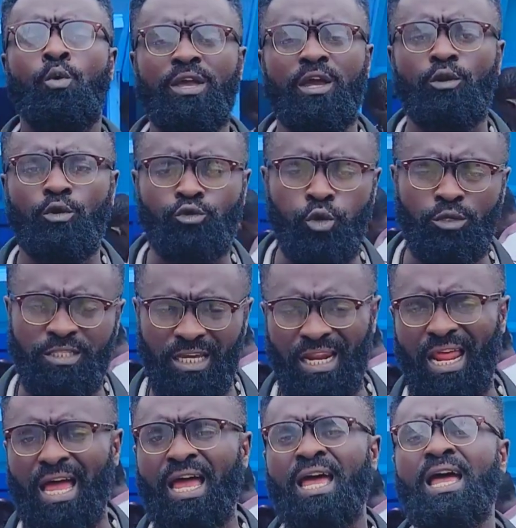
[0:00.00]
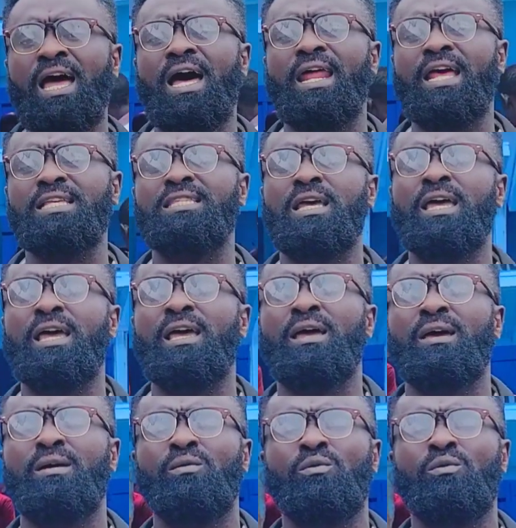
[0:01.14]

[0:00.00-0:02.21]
We are Lotto seller, and I say,